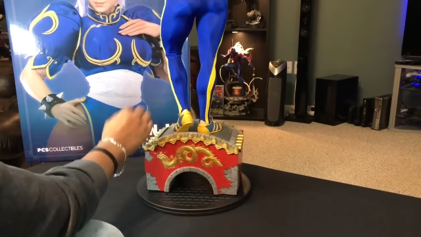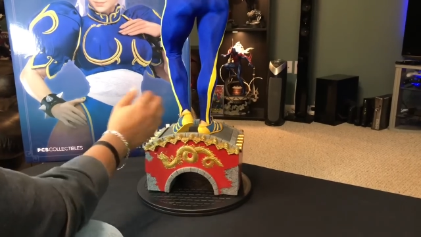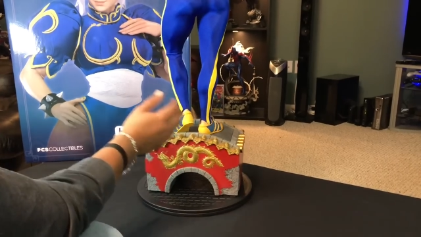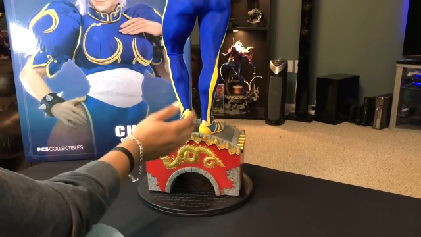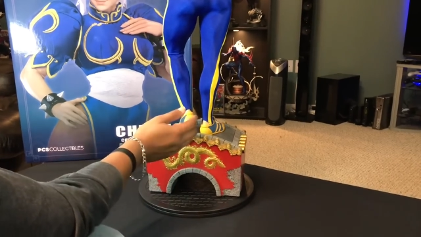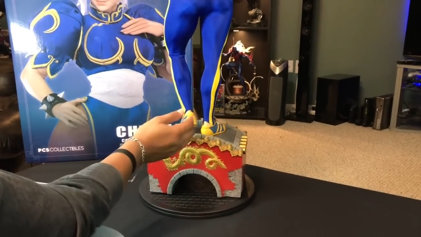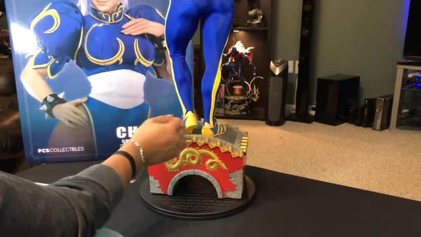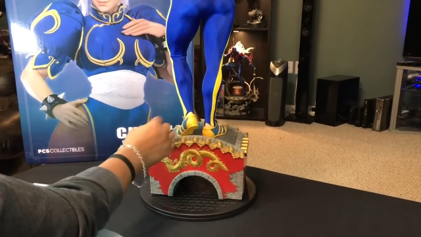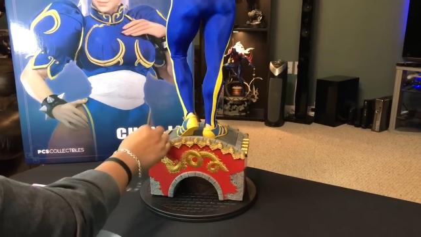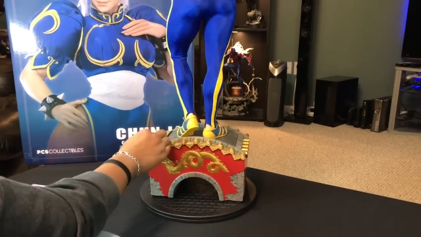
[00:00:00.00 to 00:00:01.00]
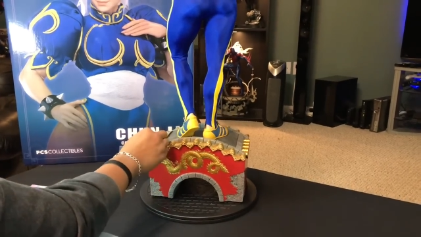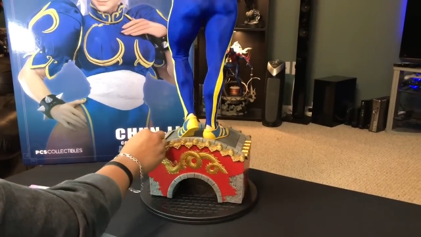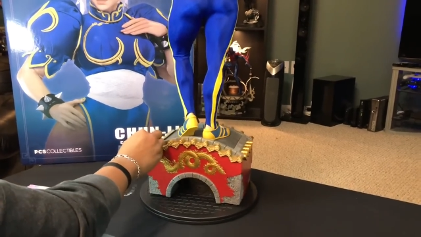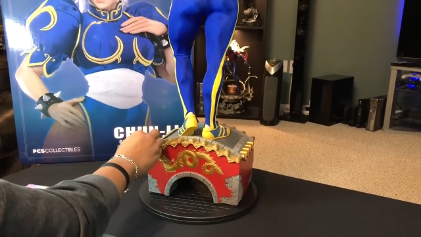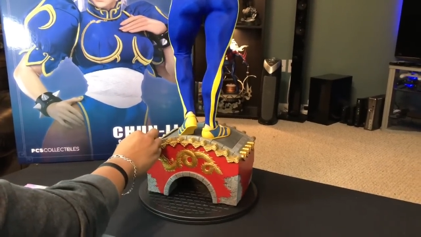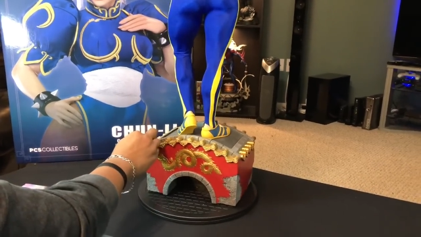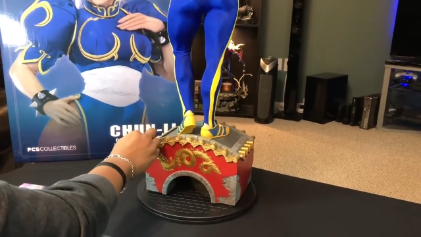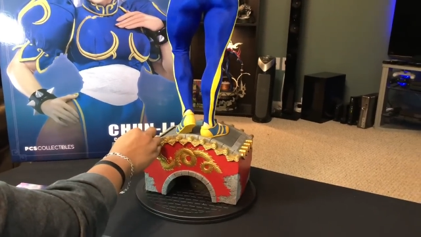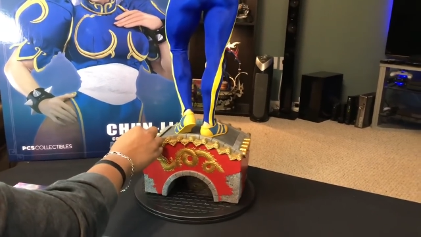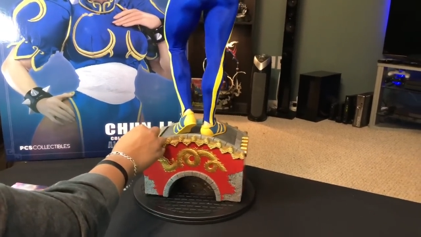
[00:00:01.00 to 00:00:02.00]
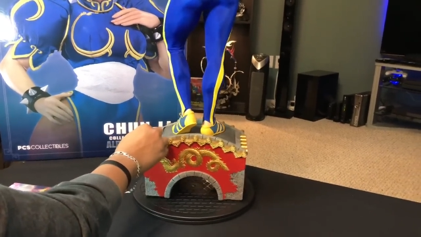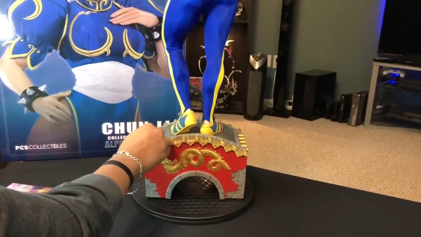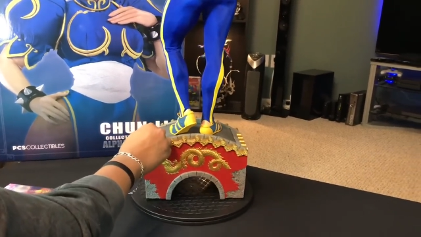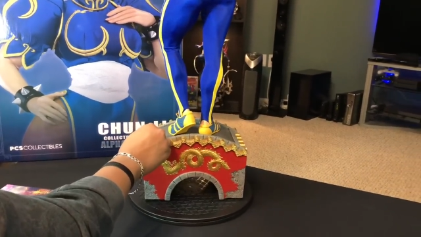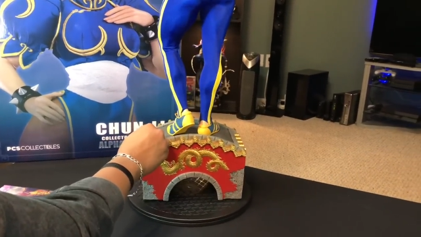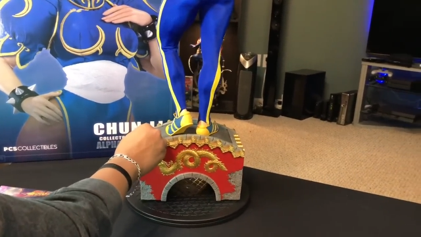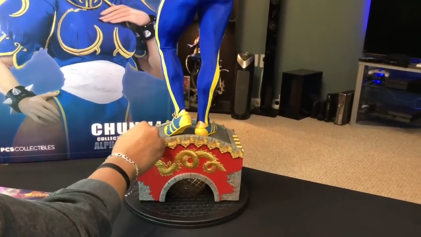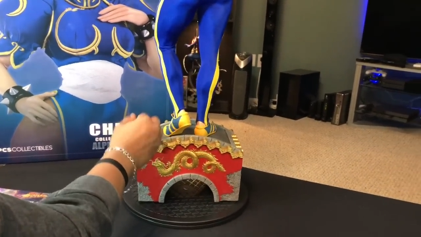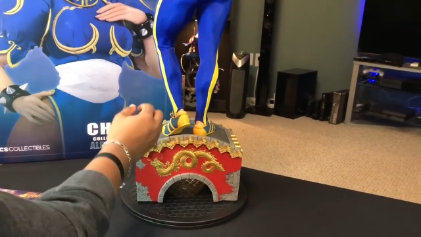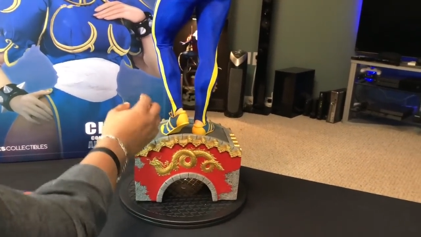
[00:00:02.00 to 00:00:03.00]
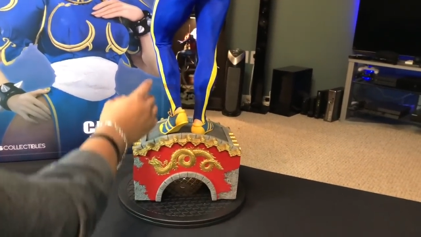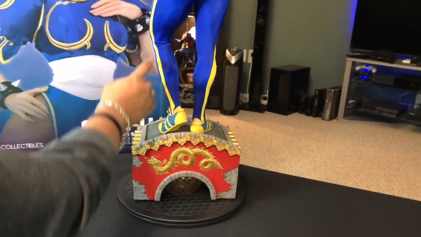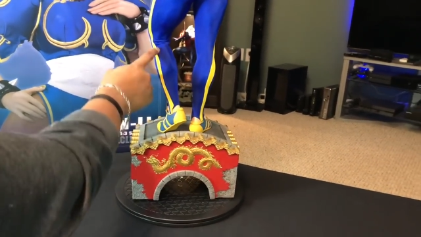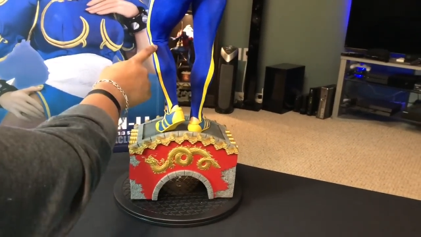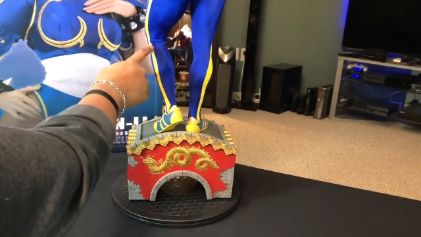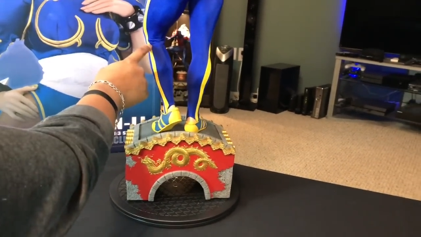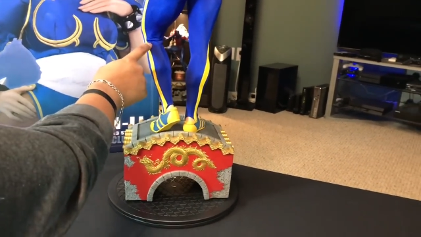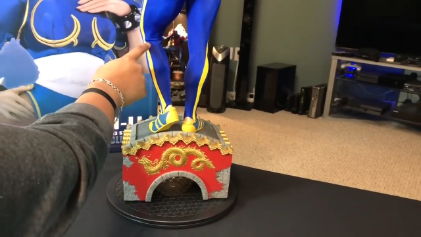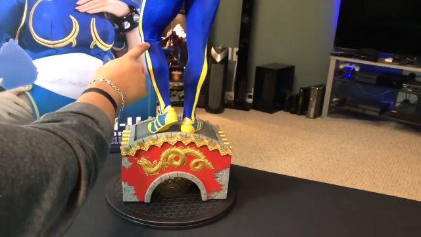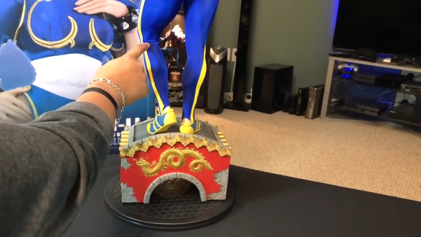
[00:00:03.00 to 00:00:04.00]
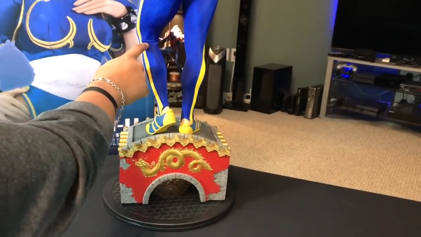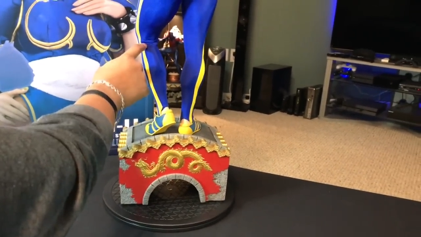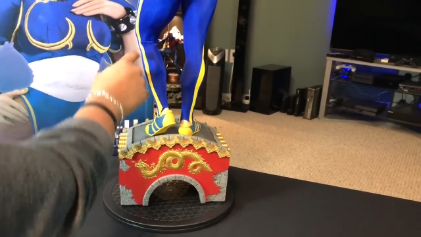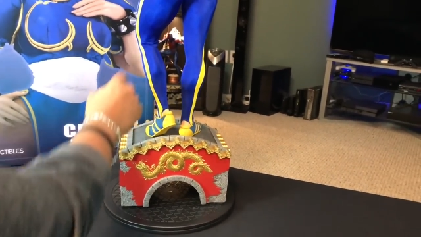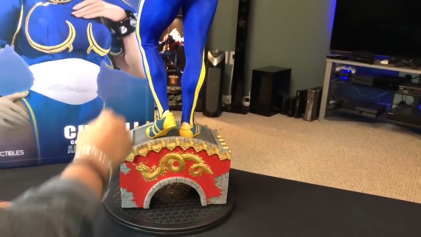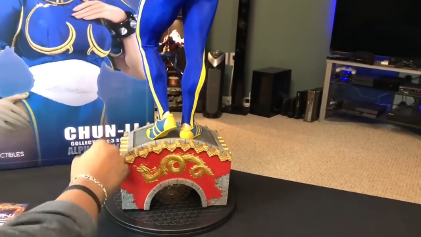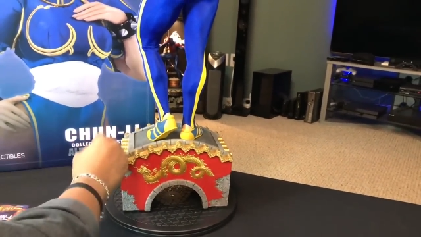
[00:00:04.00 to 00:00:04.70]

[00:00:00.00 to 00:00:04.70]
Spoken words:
Nobody's mouth can be seen.